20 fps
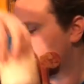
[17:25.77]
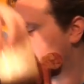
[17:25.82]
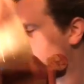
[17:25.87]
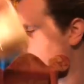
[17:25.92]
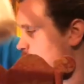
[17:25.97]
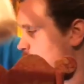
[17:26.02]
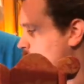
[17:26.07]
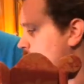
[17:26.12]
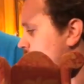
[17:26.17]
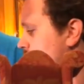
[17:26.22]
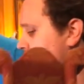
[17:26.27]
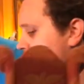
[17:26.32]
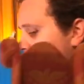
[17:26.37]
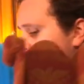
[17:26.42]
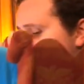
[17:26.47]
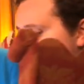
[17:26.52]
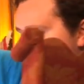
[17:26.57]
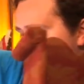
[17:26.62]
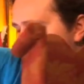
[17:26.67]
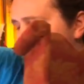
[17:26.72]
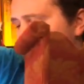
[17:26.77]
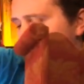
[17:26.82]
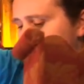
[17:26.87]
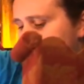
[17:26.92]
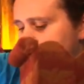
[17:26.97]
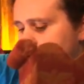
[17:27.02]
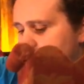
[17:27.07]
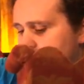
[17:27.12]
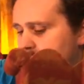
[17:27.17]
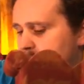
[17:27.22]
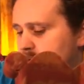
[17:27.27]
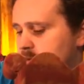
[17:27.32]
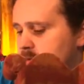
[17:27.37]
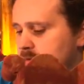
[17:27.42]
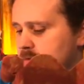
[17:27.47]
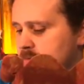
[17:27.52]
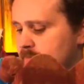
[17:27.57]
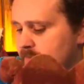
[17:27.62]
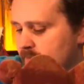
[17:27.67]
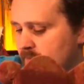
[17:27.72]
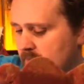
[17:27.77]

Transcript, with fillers: for a Yankee candle.